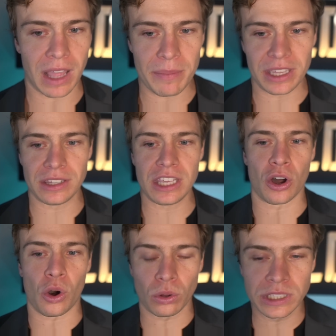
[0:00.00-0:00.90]
I mean, the
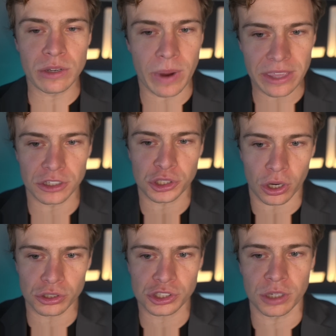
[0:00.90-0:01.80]
only way the
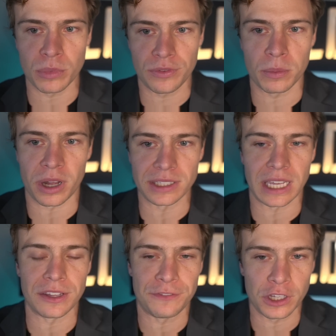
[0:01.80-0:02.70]
Chargers could move the ball
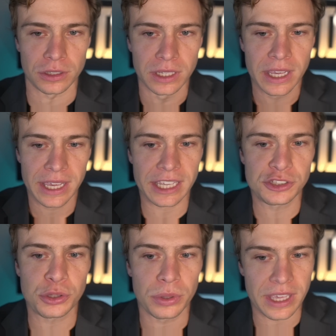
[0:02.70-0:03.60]
down the field
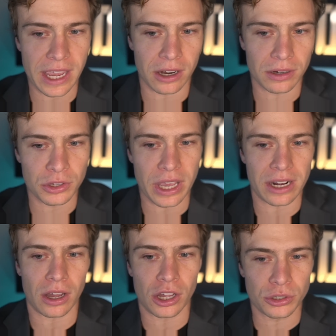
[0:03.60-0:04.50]
is through the air. You had
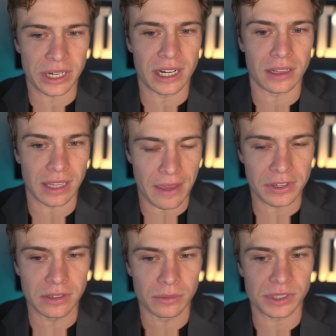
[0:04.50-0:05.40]
one hundred
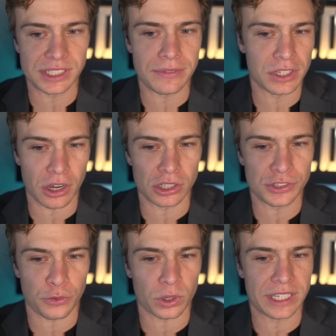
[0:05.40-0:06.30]
eleven receiving yards
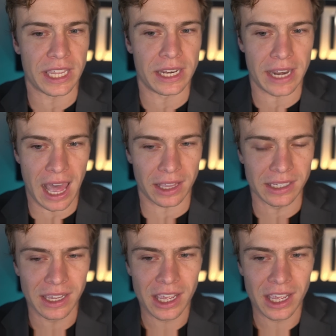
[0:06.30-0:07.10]
for Keenan Allen.